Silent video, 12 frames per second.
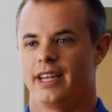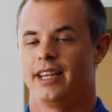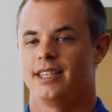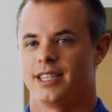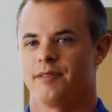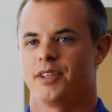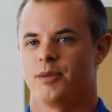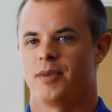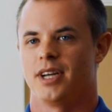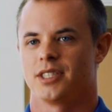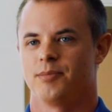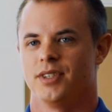it is infinite
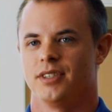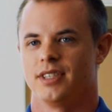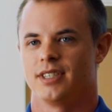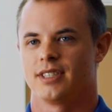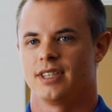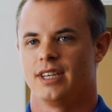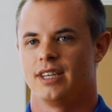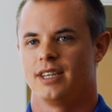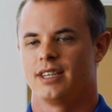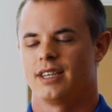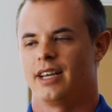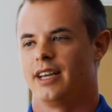possibilities.
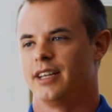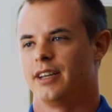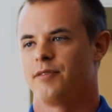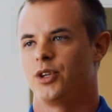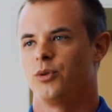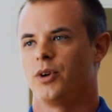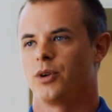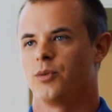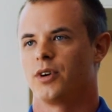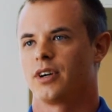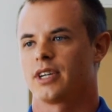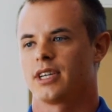And if you want to
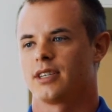work